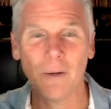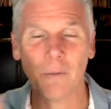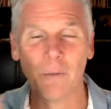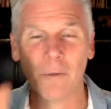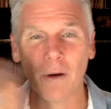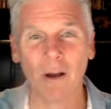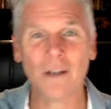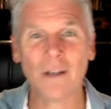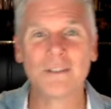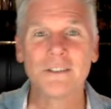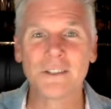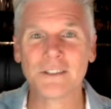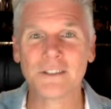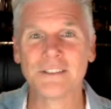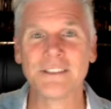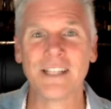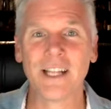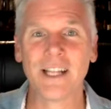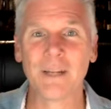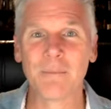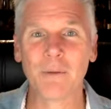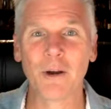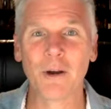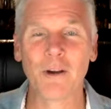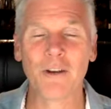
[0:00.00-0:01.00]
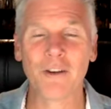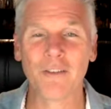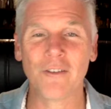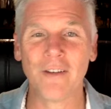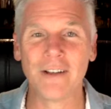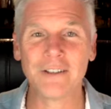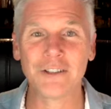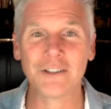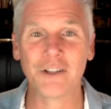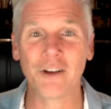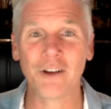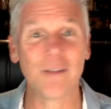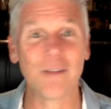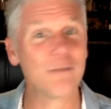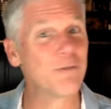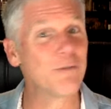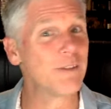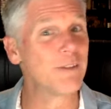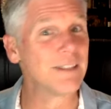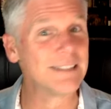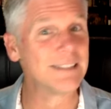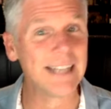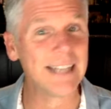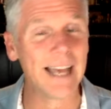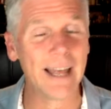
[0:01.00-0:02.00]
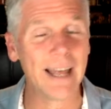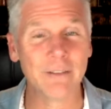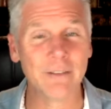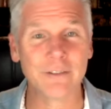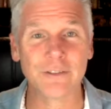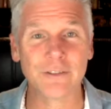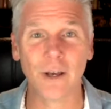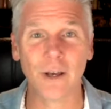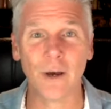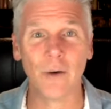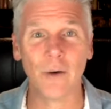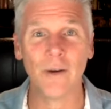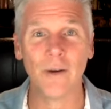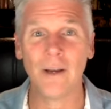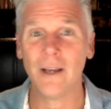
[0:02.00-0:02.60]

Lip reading: We're also still in Mercury retrograde through the 10th, so